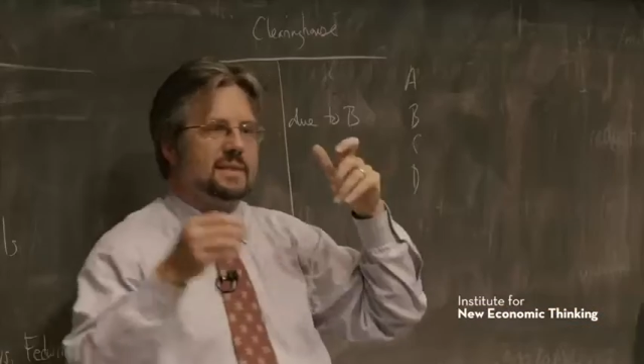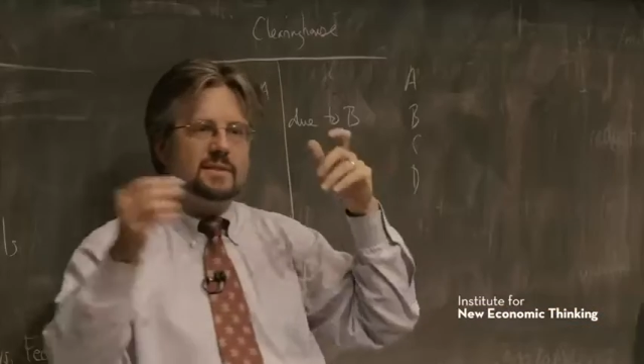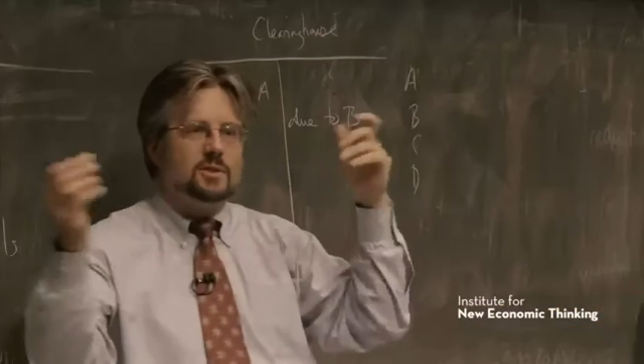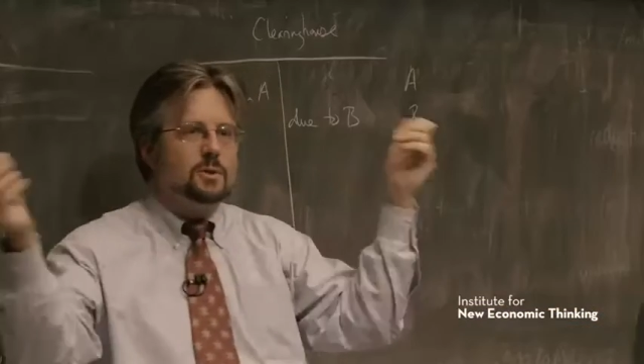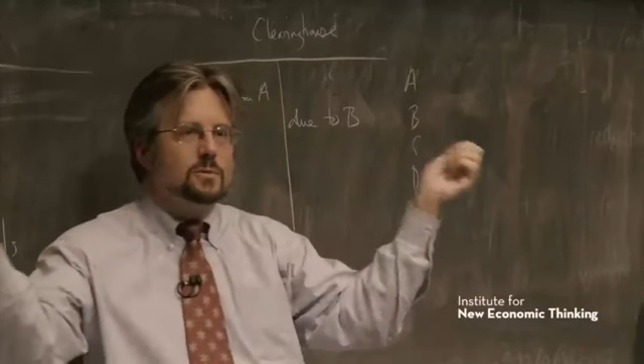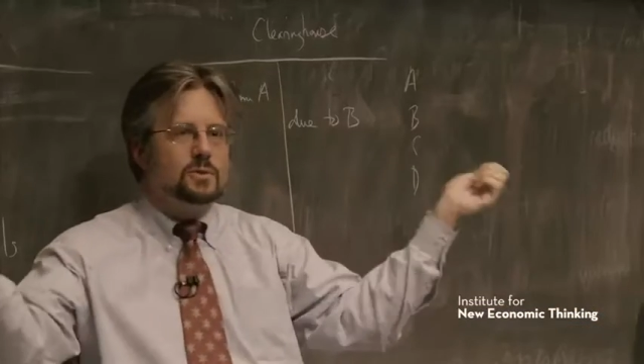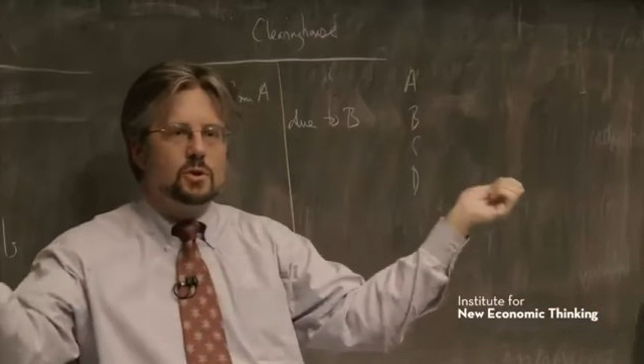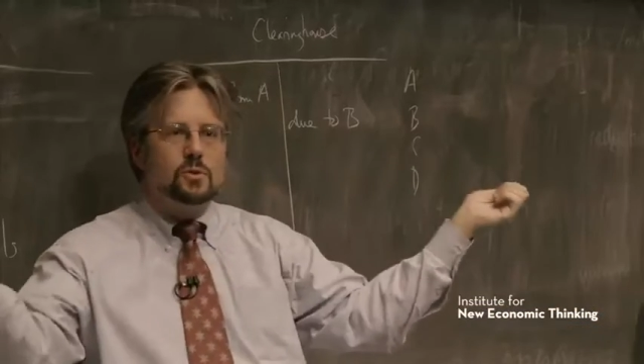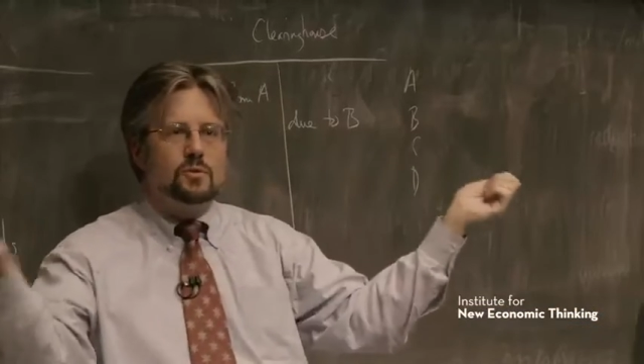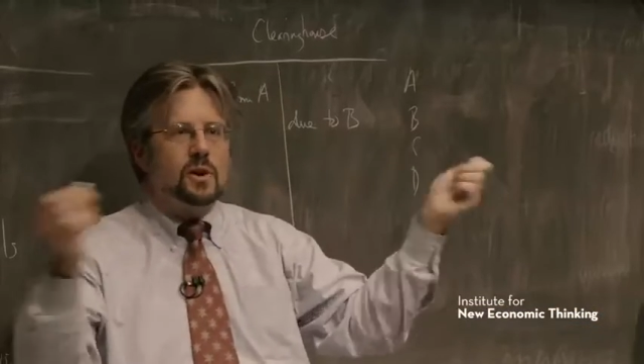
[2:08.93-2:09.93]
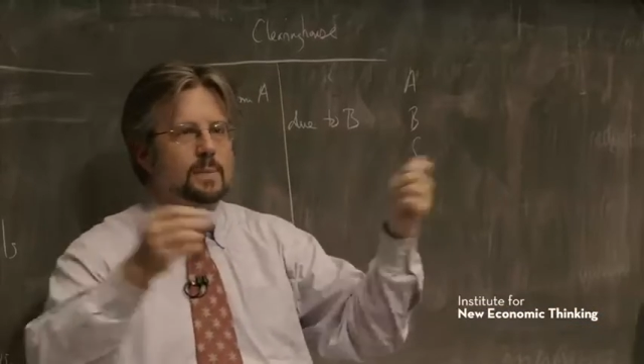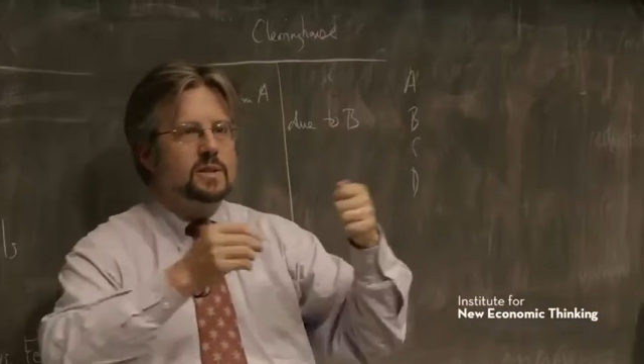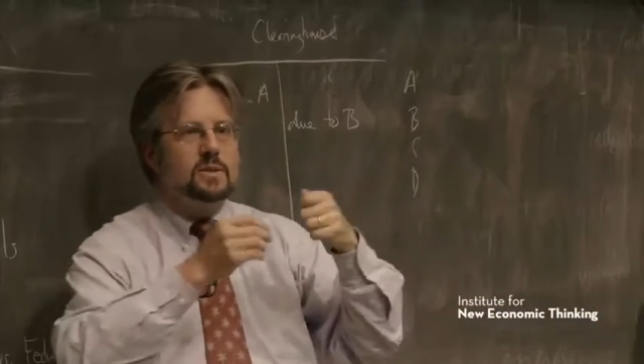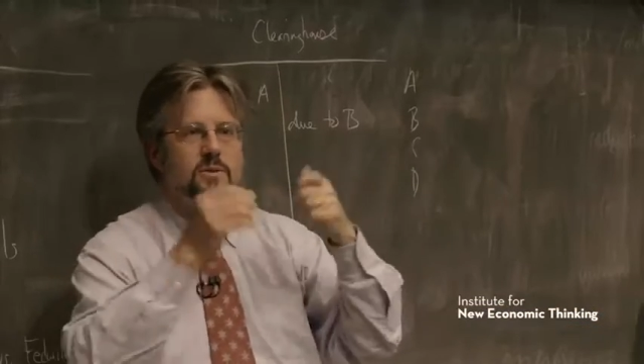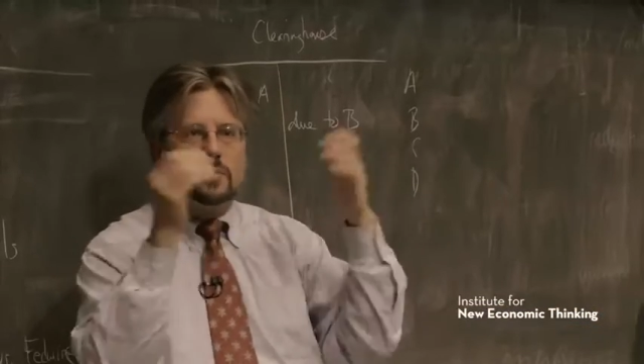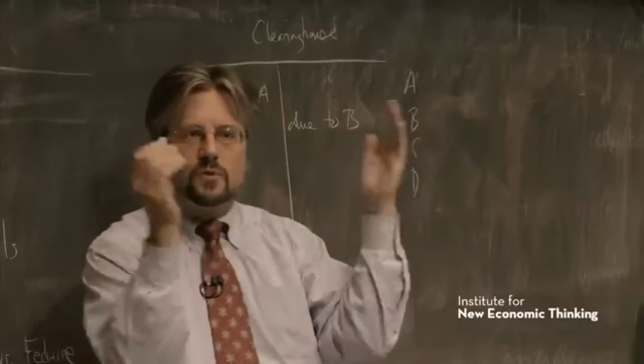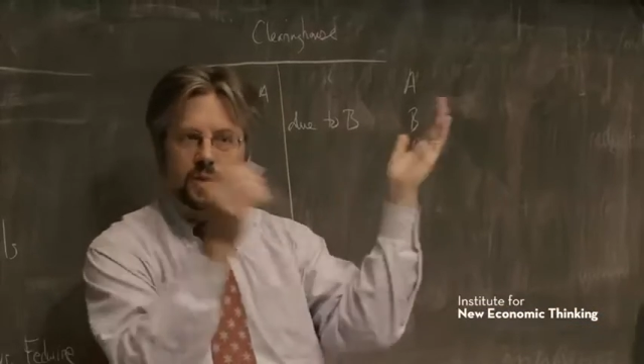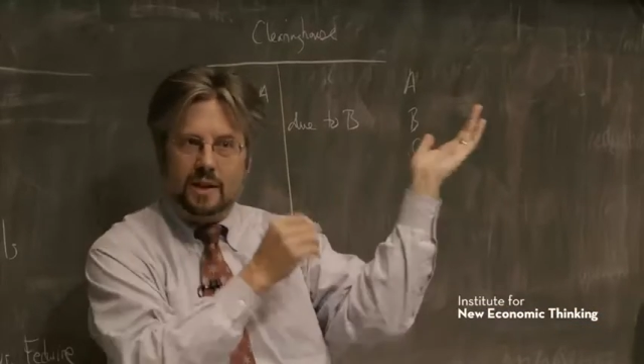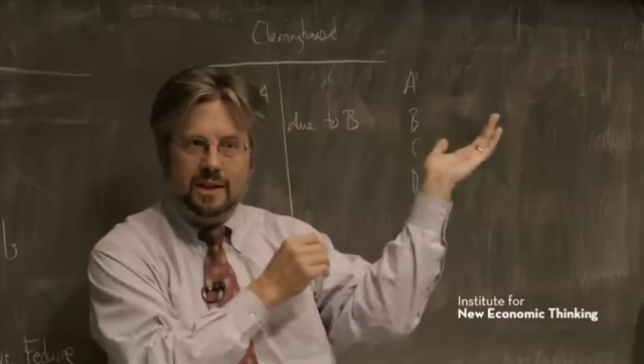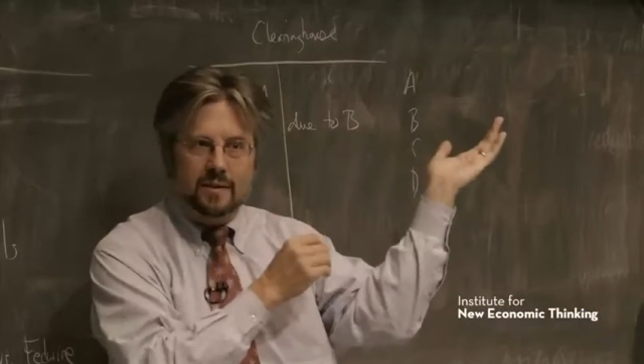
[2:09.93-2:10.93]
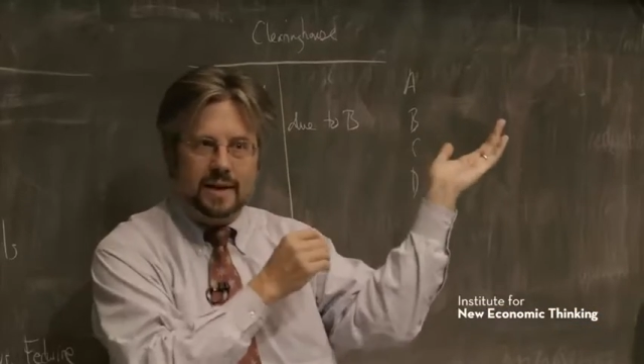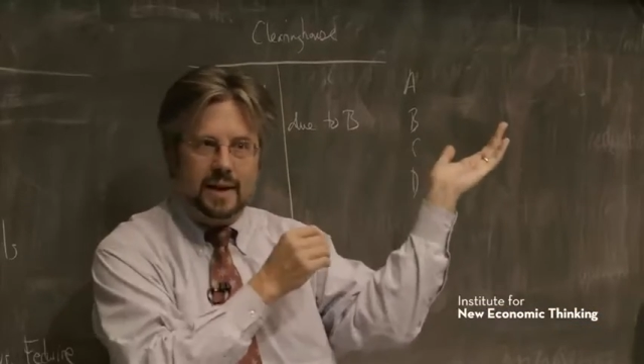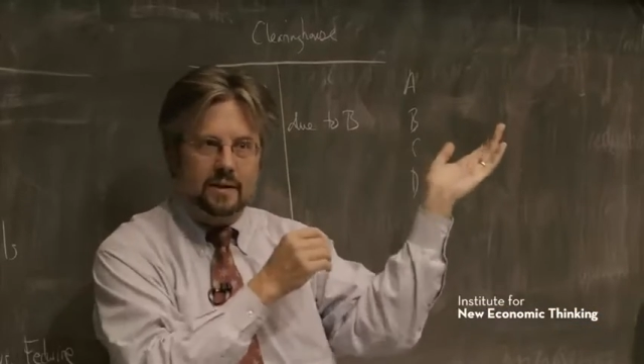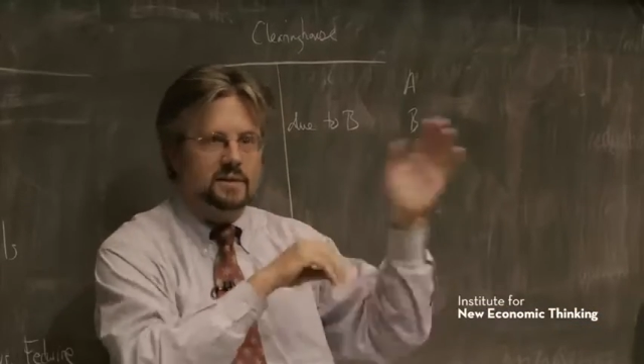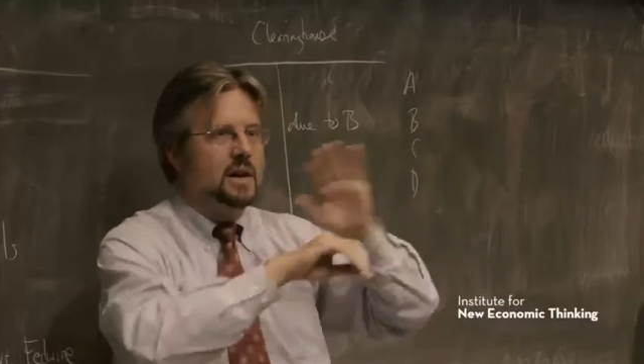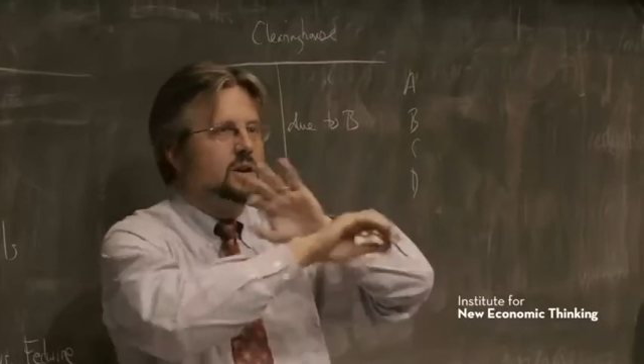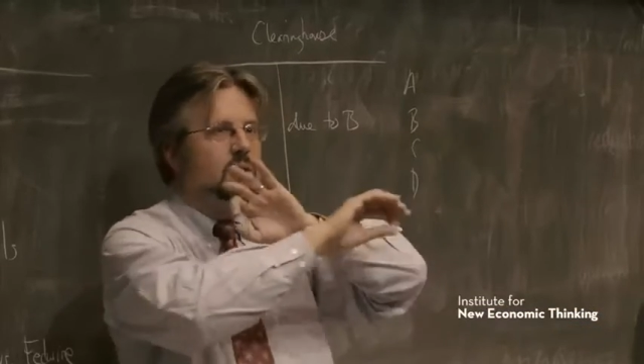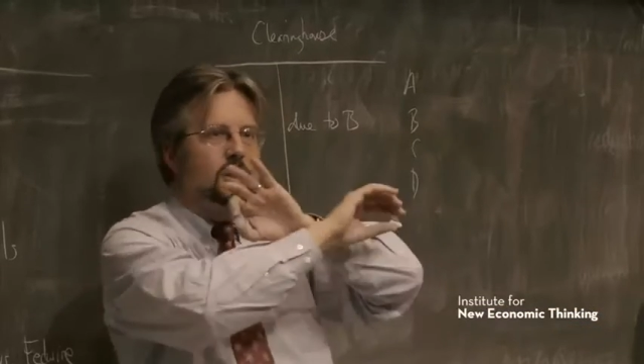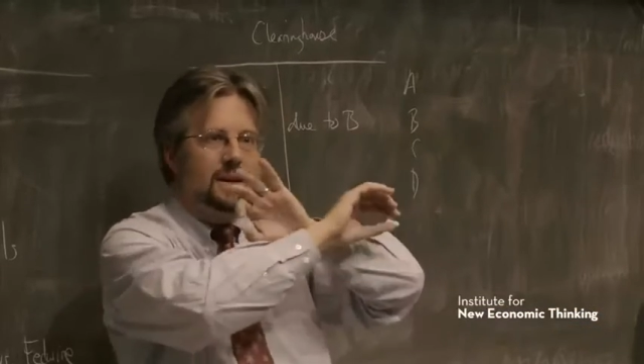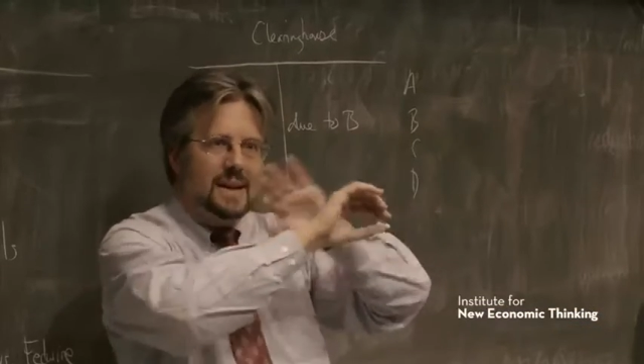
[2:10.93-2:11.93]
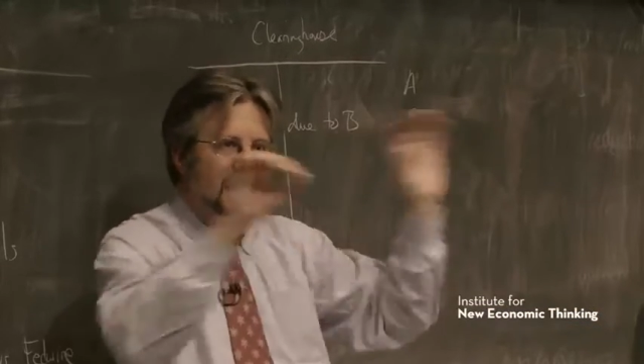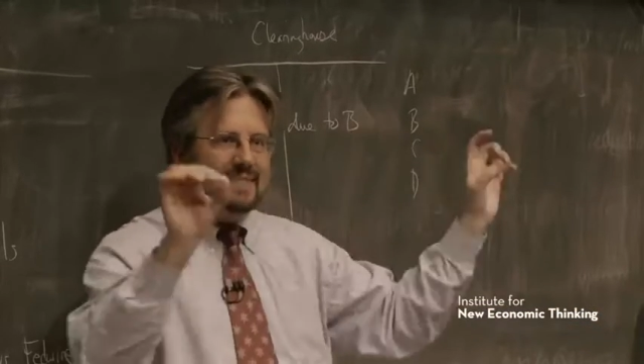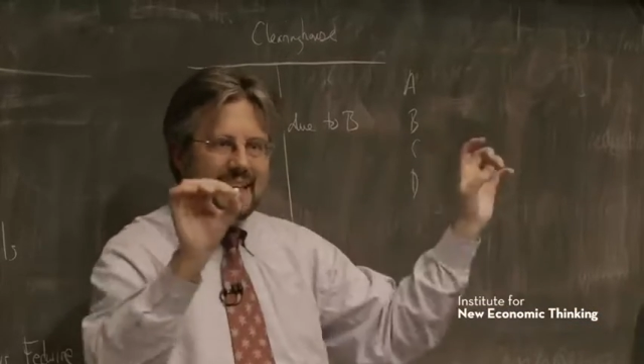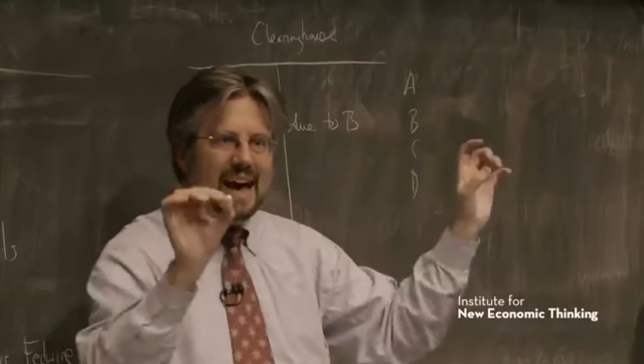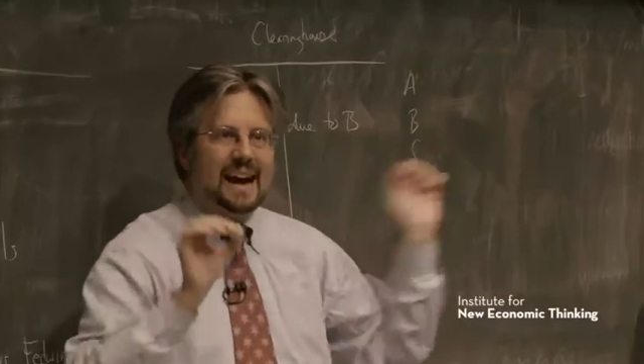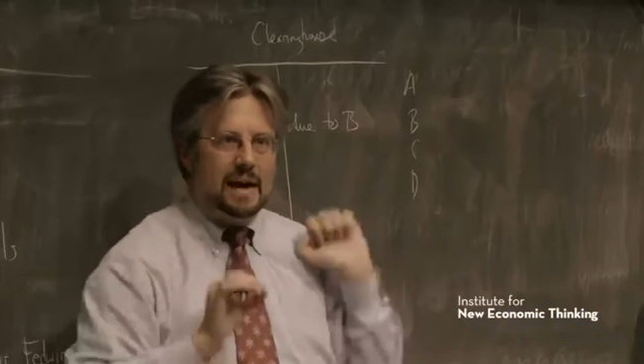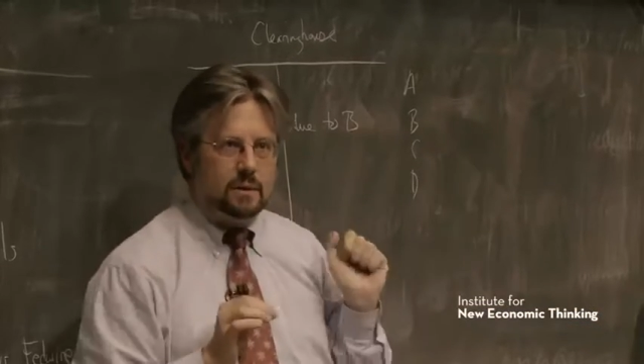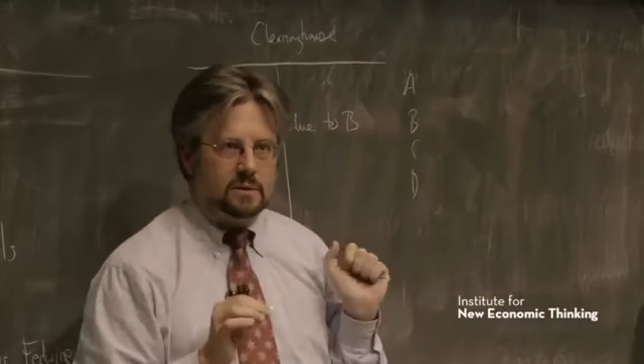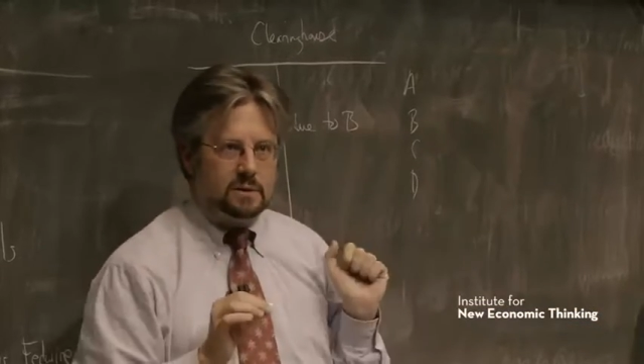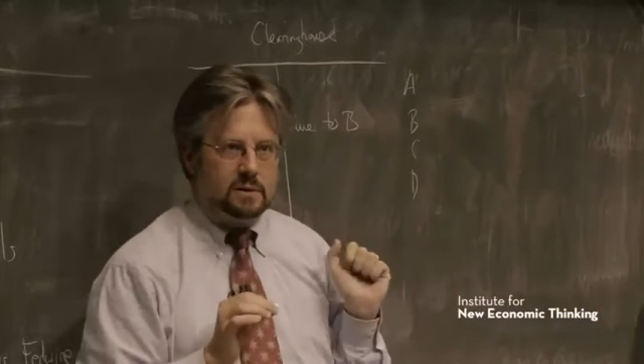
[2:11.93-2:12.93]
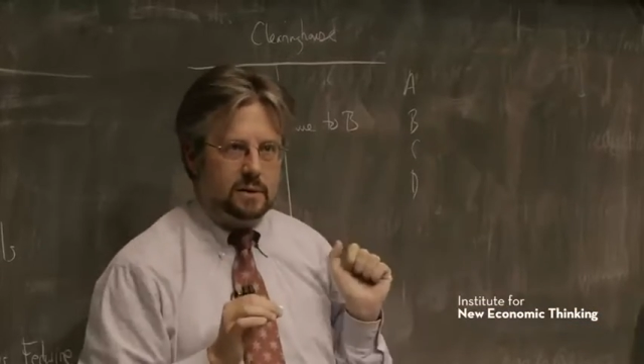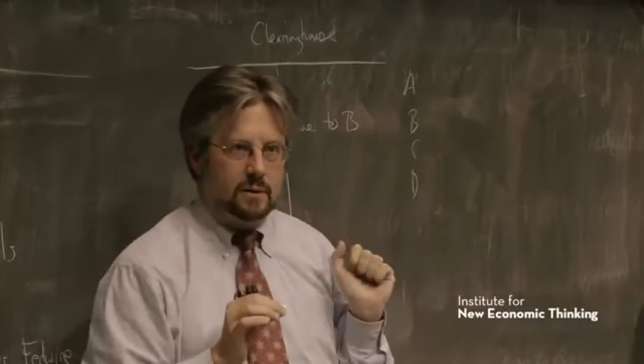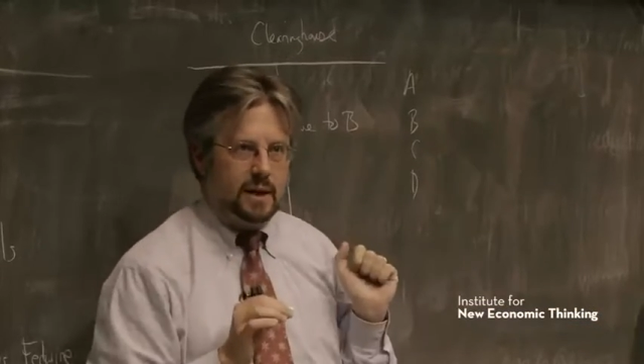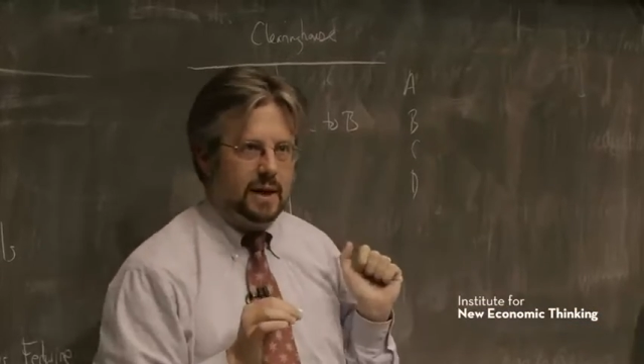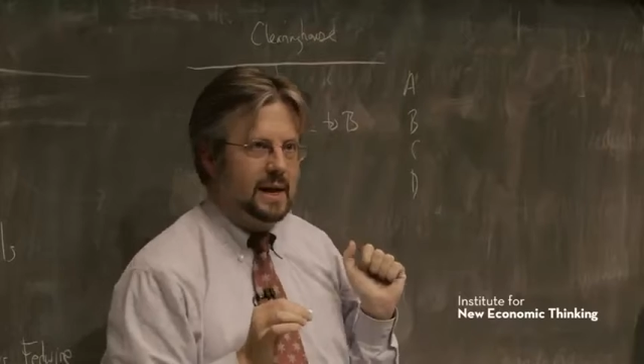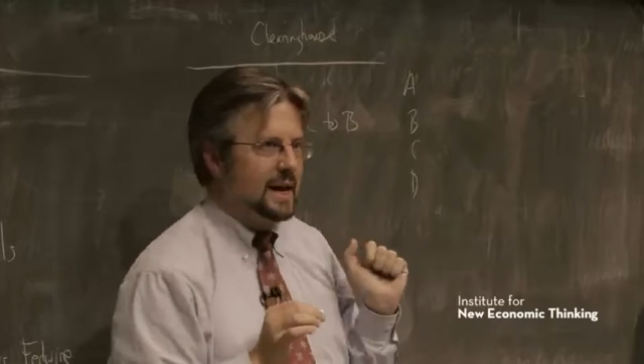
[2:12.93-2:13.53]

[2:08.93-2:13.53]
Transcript: it's due from and due to for the clearinghouse, you can net that out, okay?